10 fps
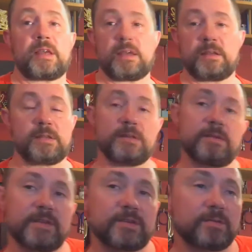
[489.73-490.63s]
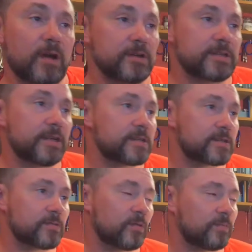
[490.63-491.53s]
As individual artists,
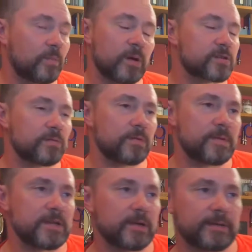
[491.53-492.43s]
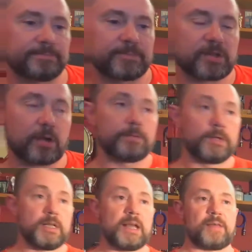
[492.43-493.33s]
or what should we be doing? So
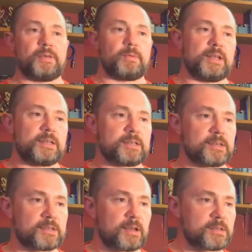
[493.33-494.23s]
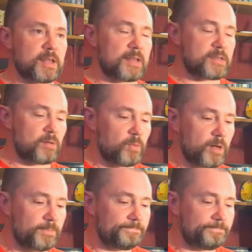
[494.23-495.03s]
I think we need to discuss that somewhat.